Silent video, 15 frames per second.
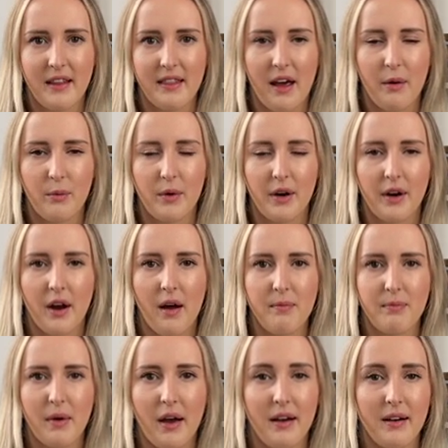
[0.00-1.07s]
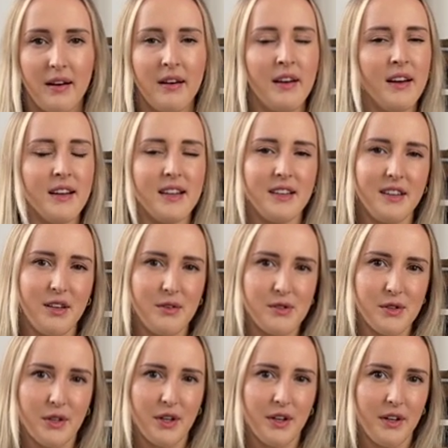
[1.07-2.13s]
that where a user
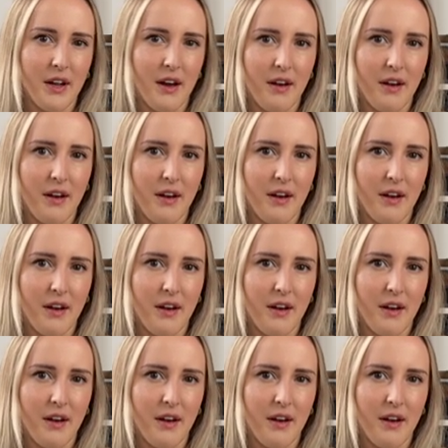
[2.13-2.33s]
could